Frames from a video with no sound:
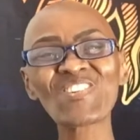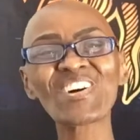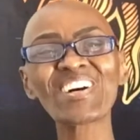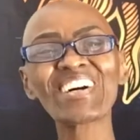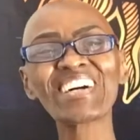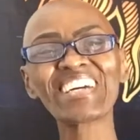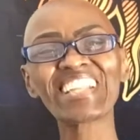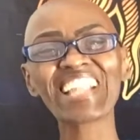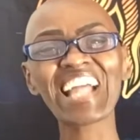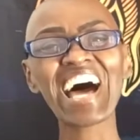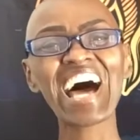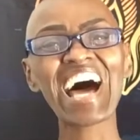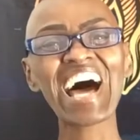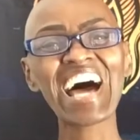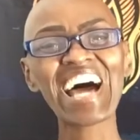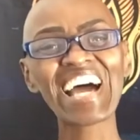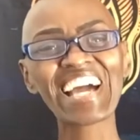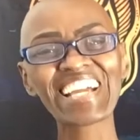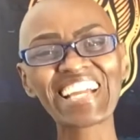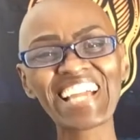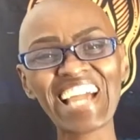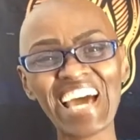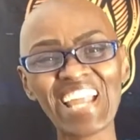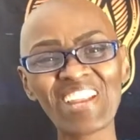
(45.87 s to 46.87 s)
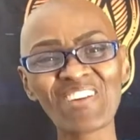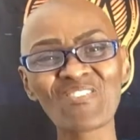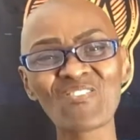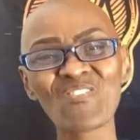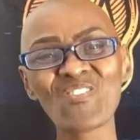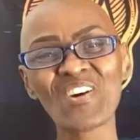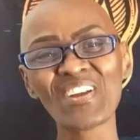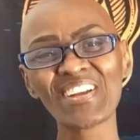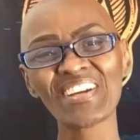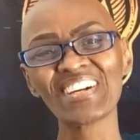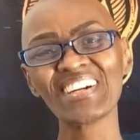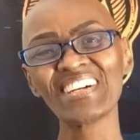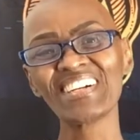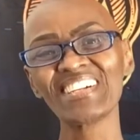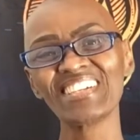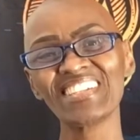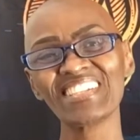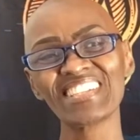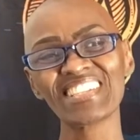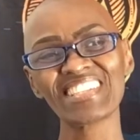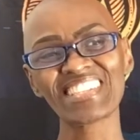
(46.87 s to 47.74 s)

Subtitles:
what I kind of want to